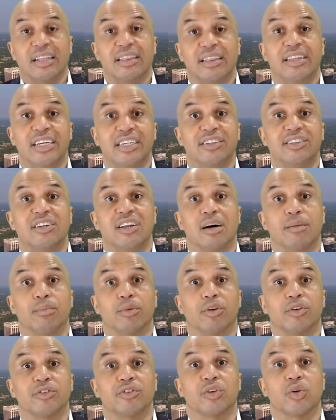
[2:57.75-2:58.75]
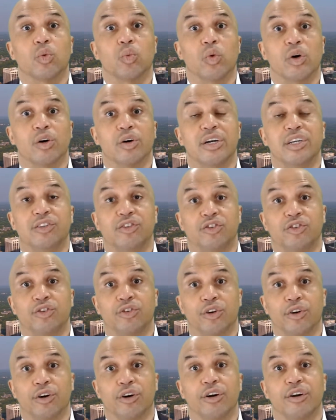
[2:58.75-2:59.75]
These numbers will
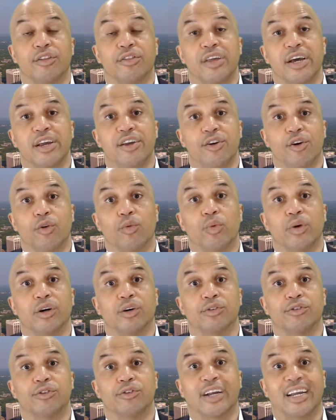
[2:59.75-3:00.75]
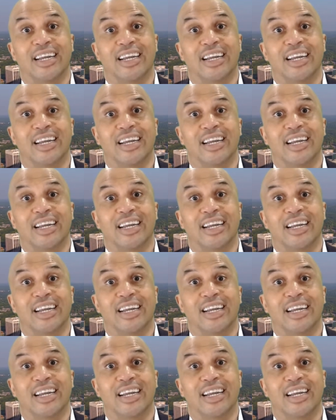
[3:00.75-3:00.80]
ensure that your realtor can